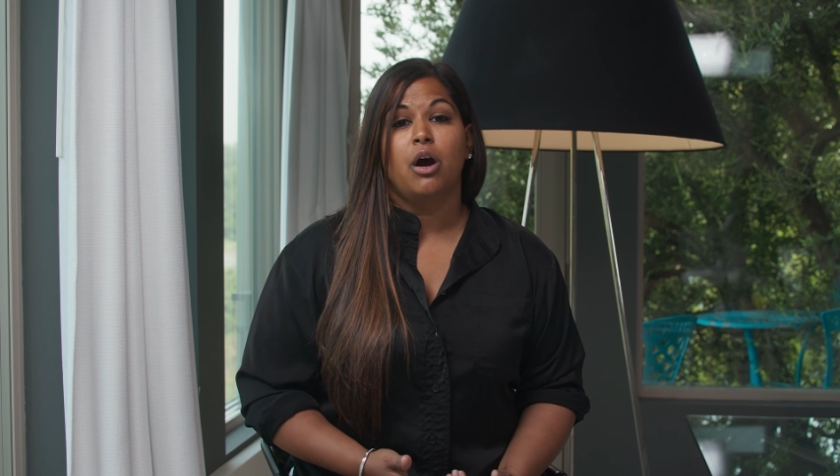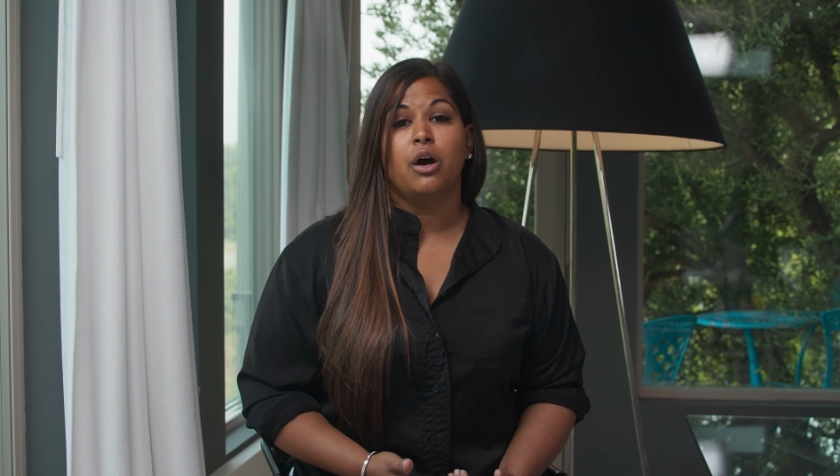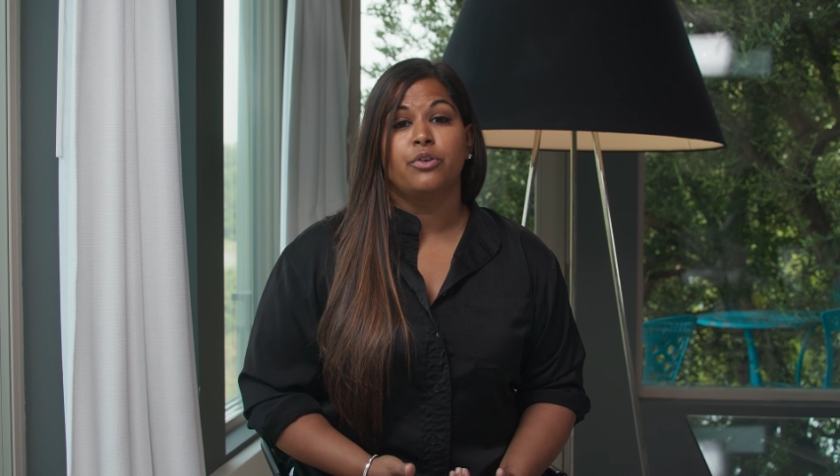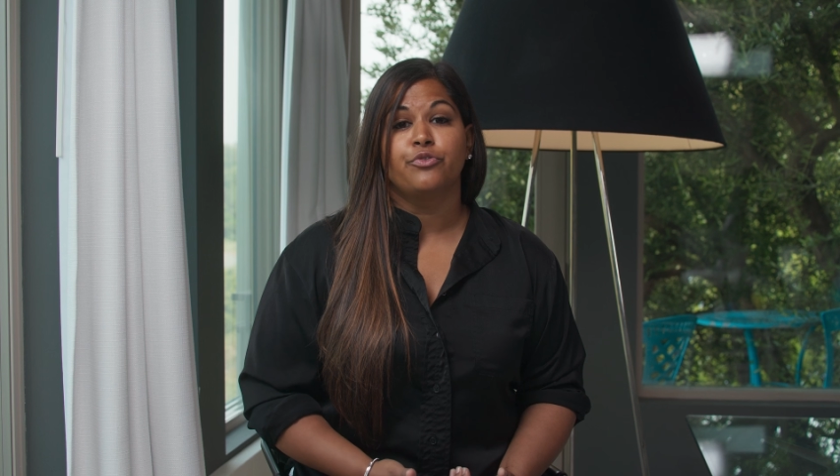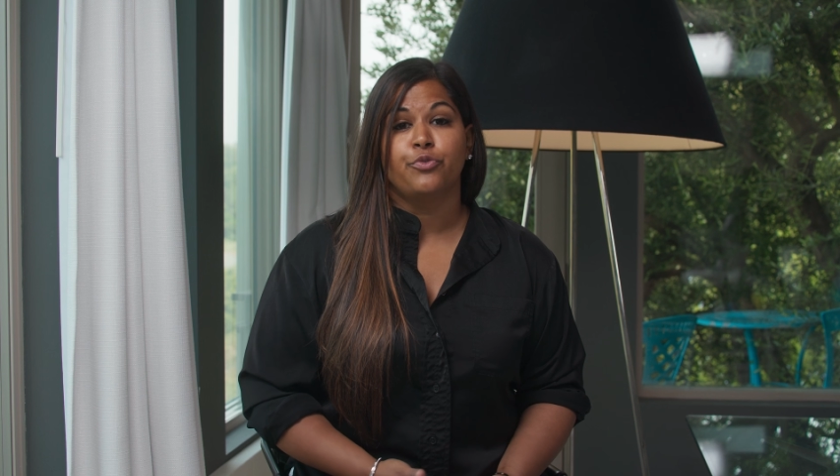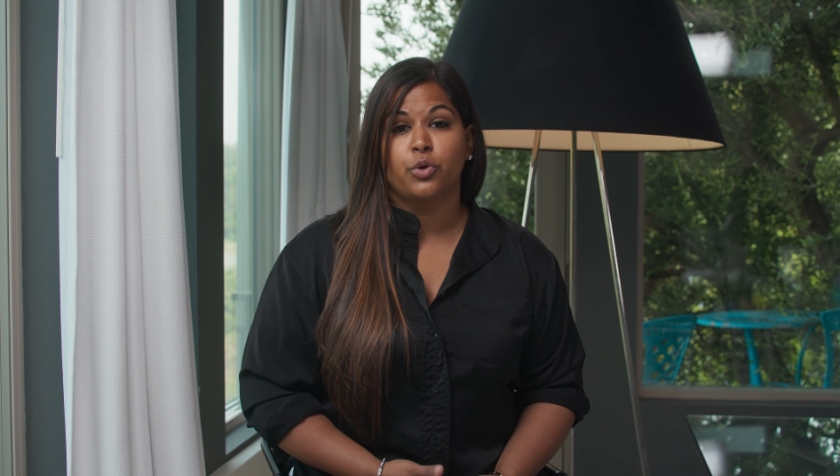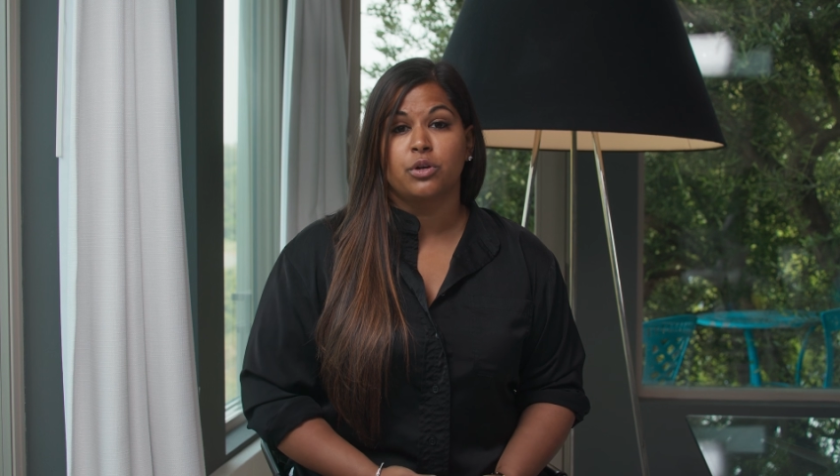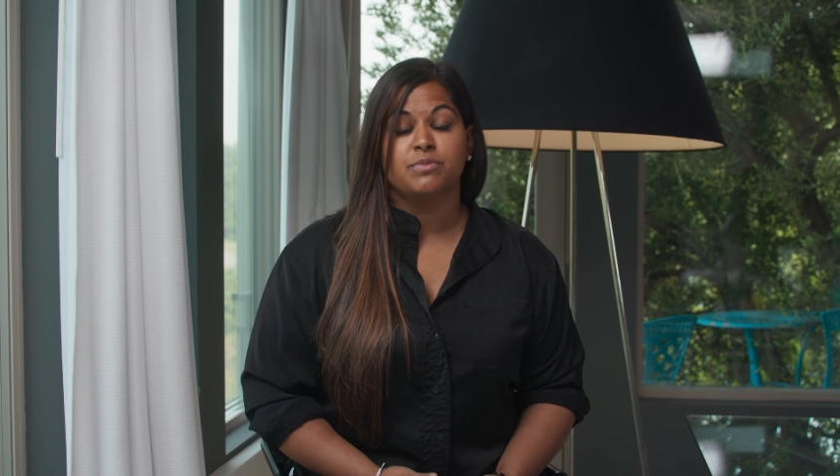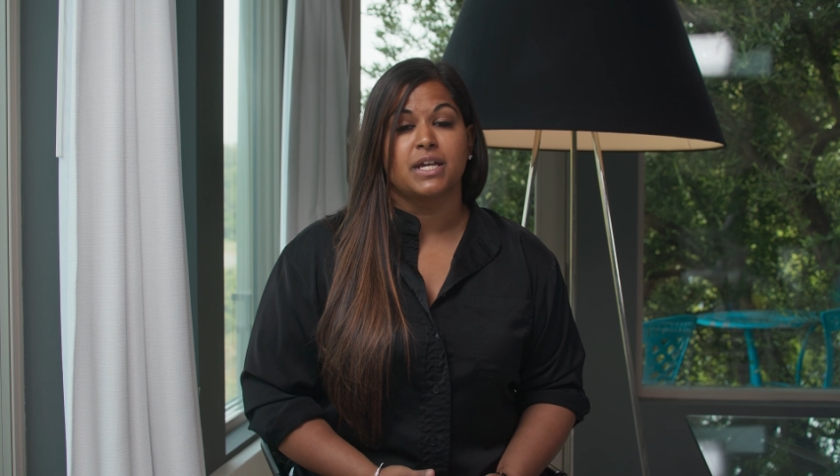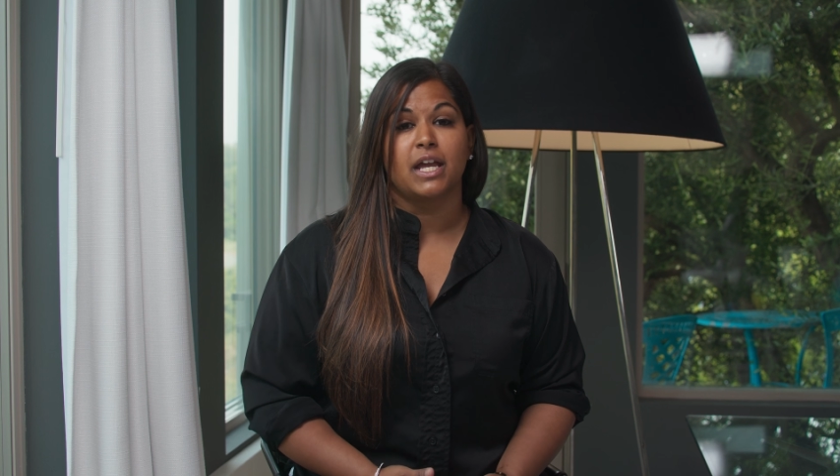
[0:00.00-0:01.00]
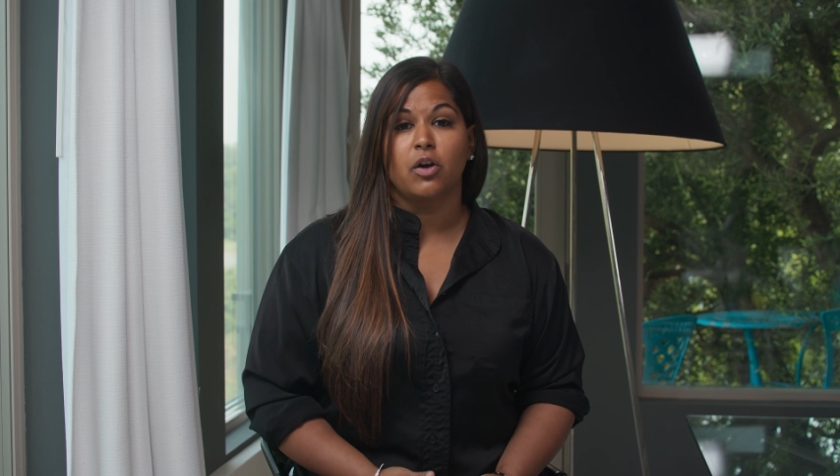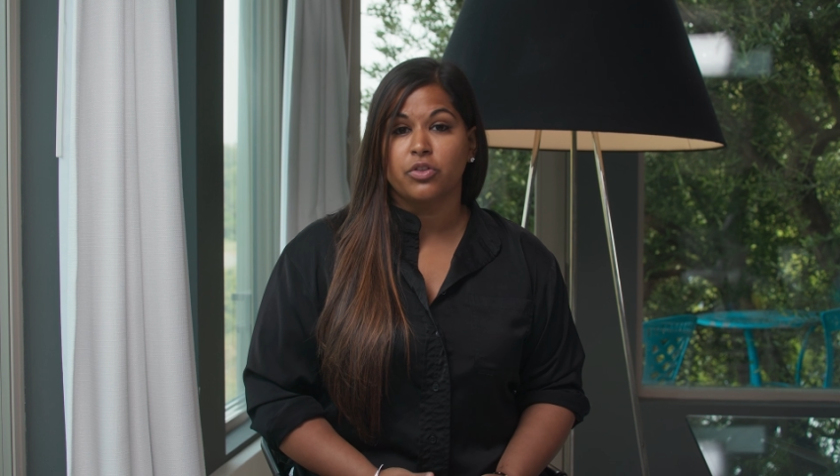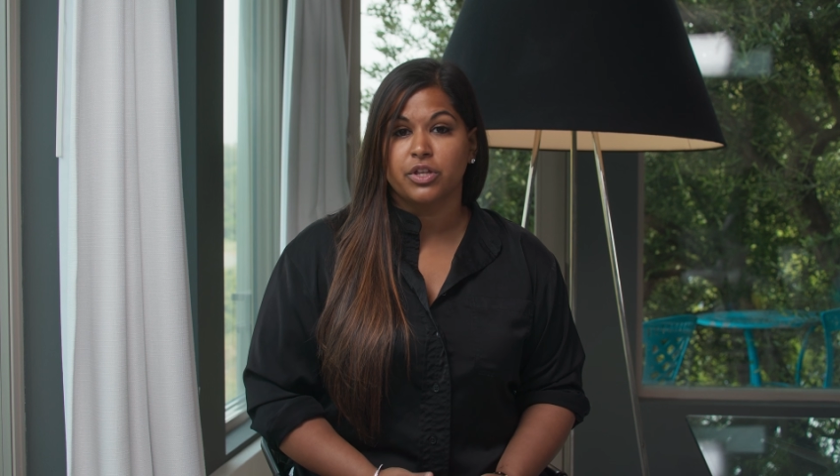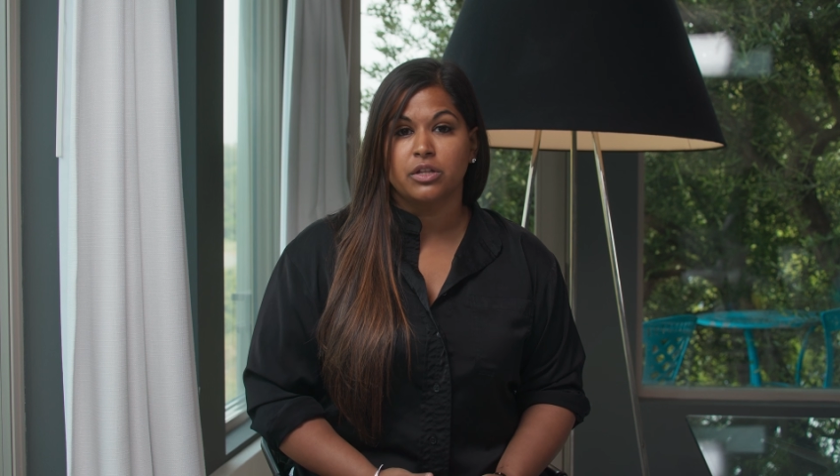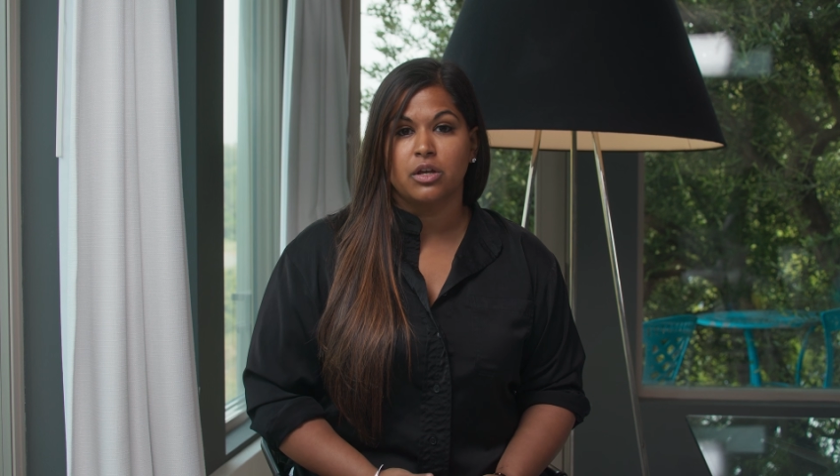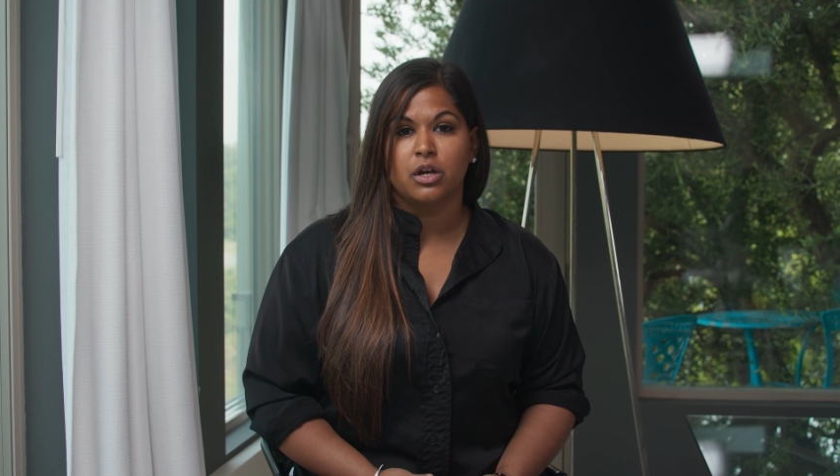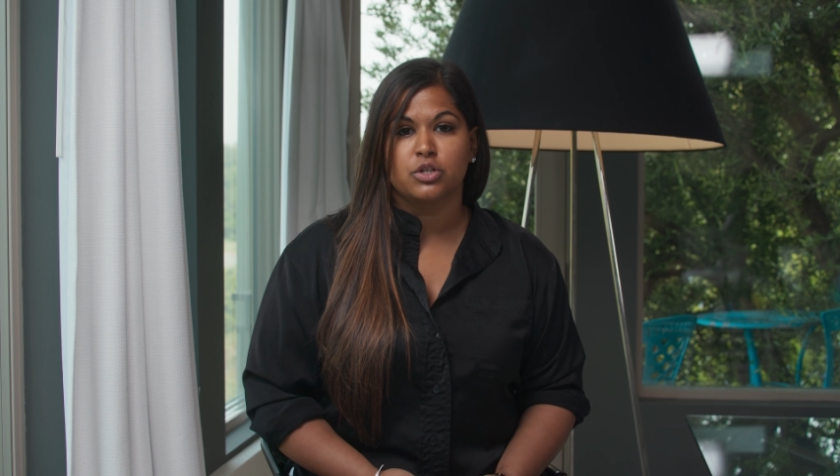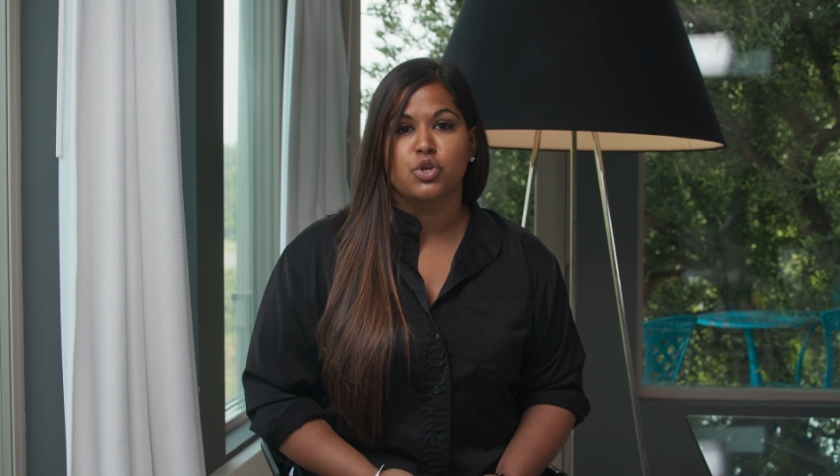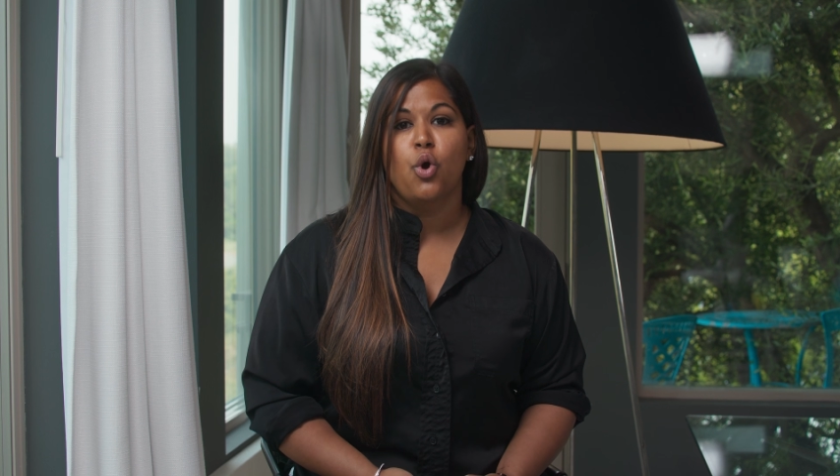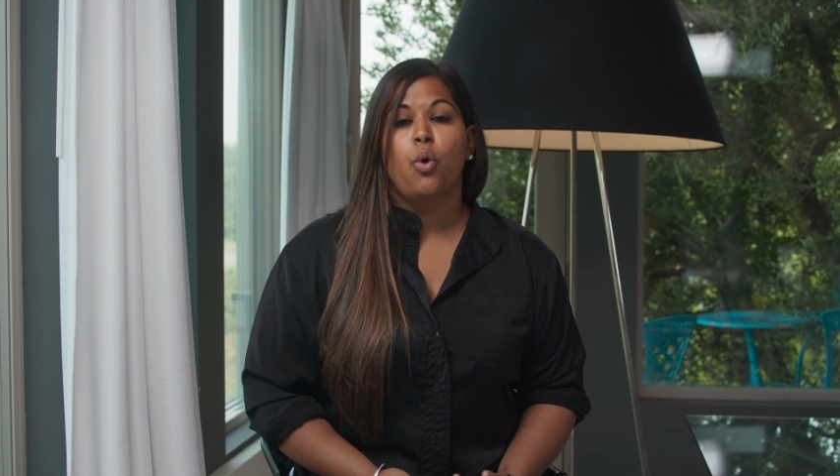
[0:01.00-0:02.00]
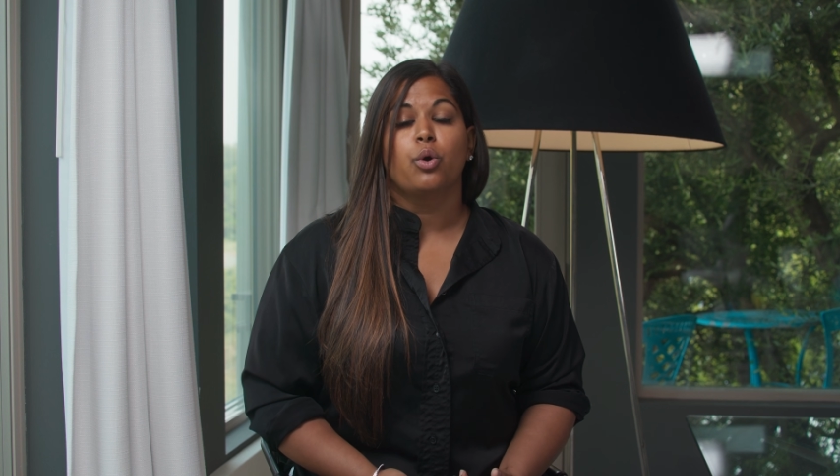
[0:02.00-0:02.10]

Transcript: on forums like Health Unlocked